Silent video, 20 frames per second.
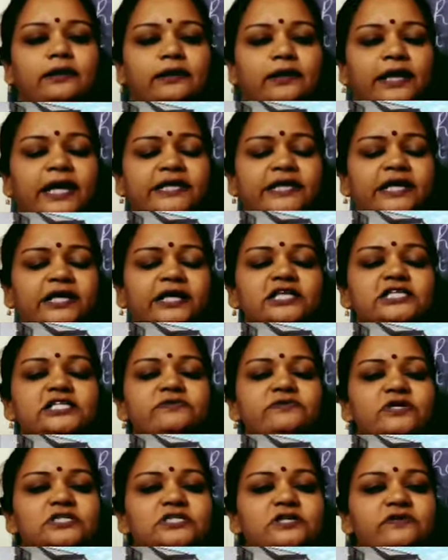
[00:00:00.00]
heat energy
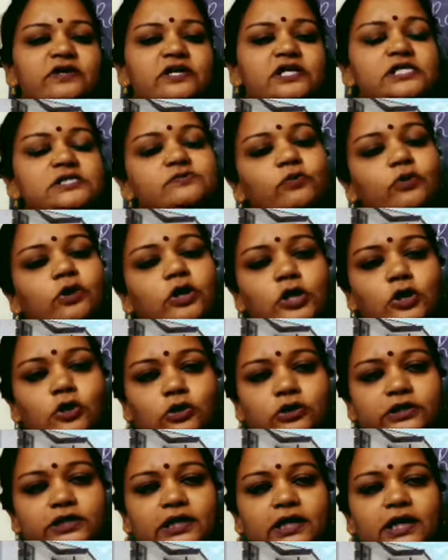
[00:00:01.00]
whichever is falling
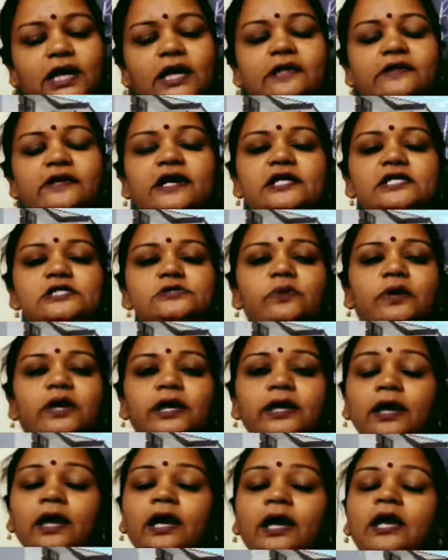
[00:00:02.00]
on it. That is
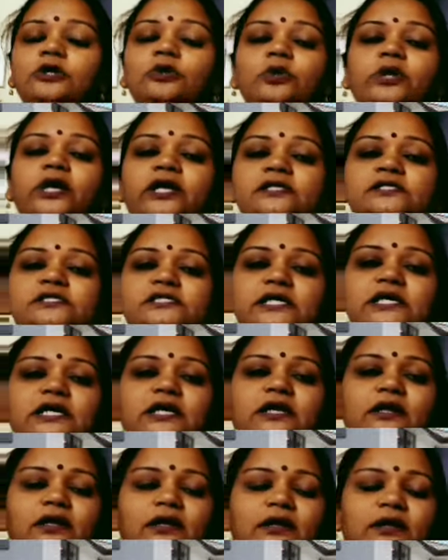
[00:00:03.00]
why you can
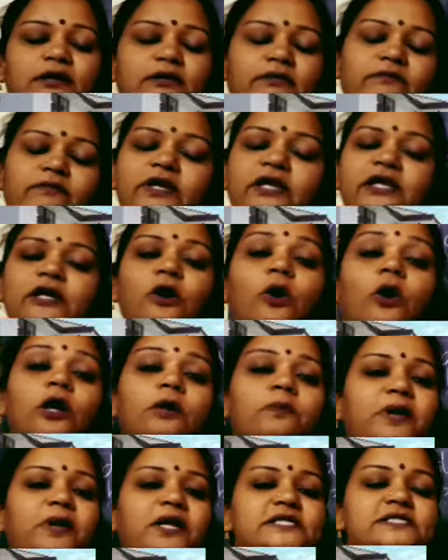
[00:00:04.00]
see in very
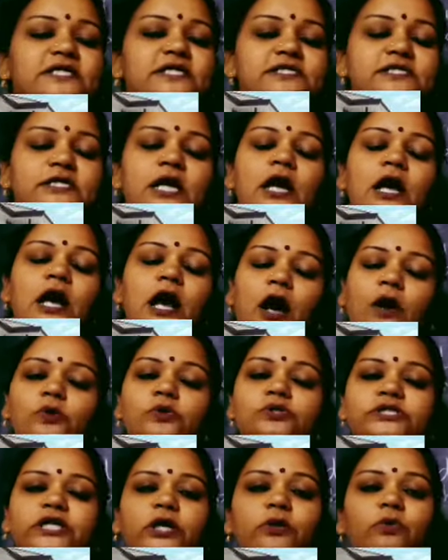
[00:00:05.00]
hot places,
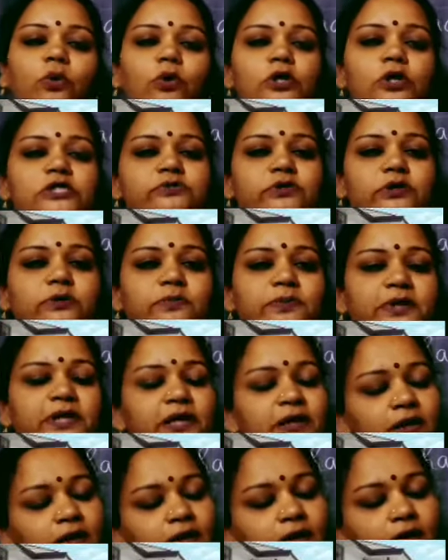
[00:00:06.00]
outside walls will
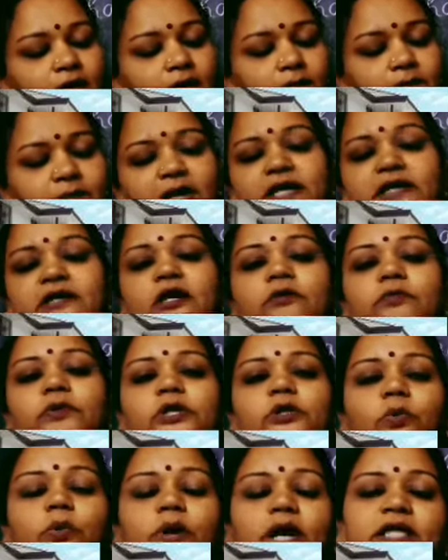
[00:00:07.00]
be painted
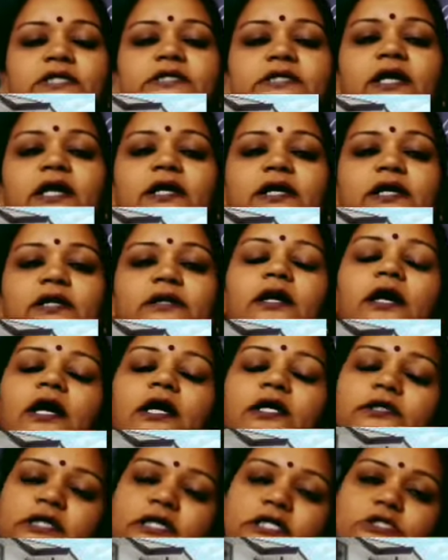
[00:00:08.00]
with white color.
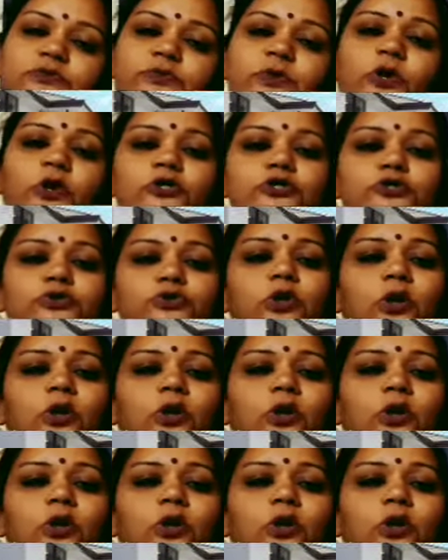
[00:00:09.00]
It is because to